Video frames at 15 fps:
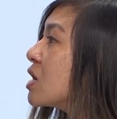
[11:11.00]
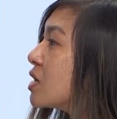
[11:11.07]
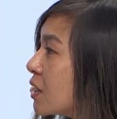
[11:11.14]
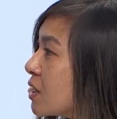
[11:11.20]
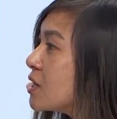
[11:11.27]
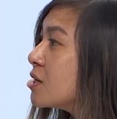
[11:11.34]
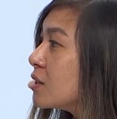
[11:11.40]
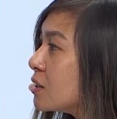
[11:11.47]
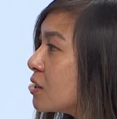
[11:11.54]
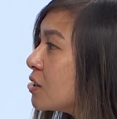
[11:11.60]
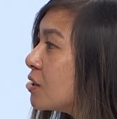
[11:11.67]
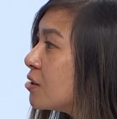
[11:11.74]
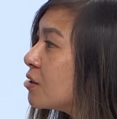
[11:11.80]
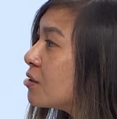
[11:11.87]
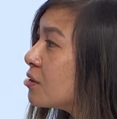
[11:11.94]
How do you
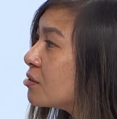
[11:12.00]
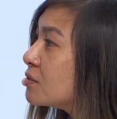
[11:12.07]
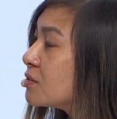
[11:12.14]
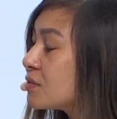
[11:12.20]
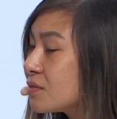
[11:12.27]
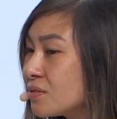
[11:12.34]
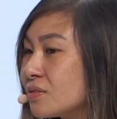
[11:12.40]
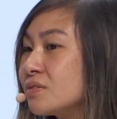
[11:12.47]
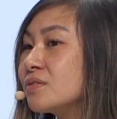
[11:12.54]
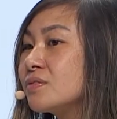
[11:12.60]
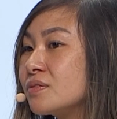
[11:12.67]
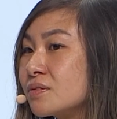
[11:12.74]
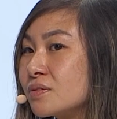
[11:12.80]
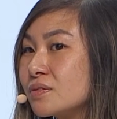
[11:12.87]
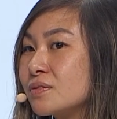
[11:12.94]
find those people if
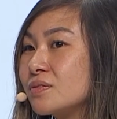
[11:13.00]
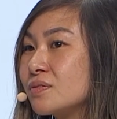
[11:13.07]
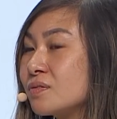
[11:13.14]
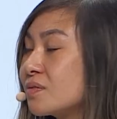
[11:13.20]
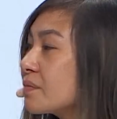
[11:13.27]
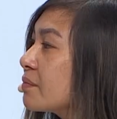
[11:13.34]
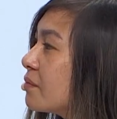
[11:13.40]
you're sitting out